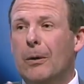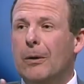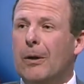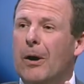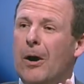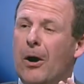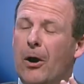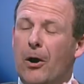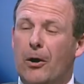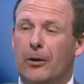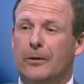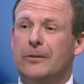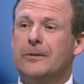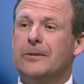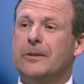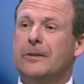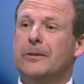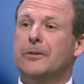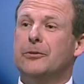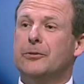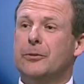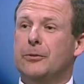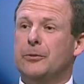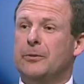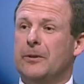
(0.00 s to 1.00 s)
harnessing
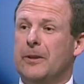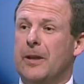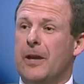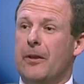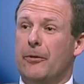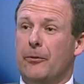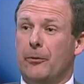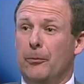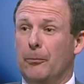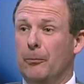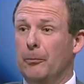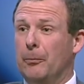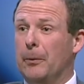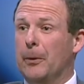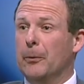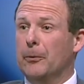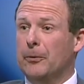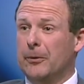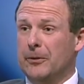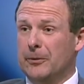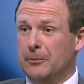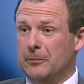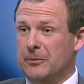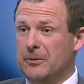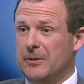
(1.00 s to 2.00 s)
the two together and
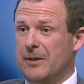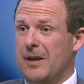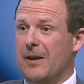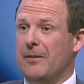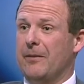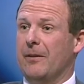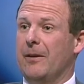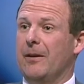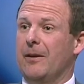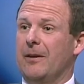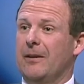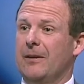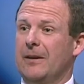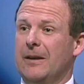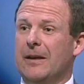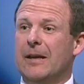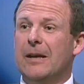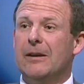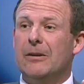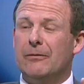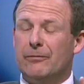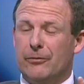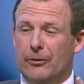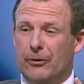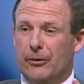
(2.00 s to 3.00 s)
building them together
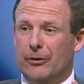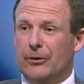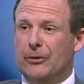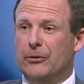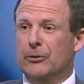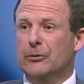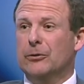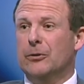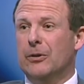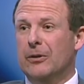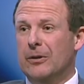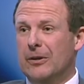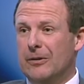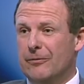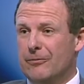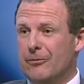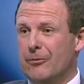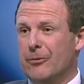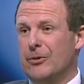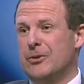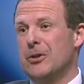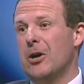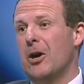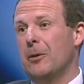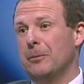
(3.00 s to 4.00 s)
for a good
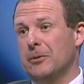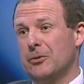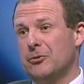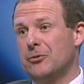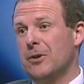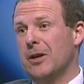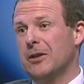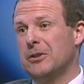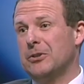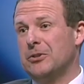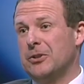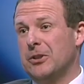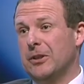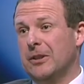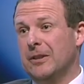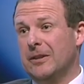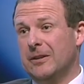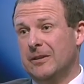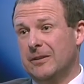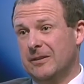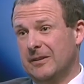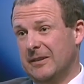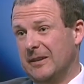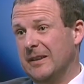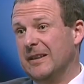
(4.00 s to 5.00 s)
retirement
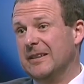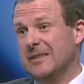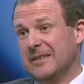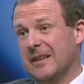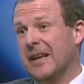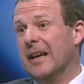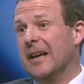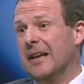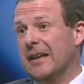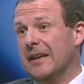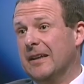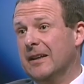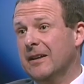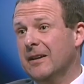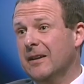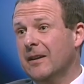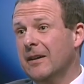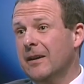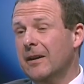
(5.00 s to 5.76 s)
strategy is key.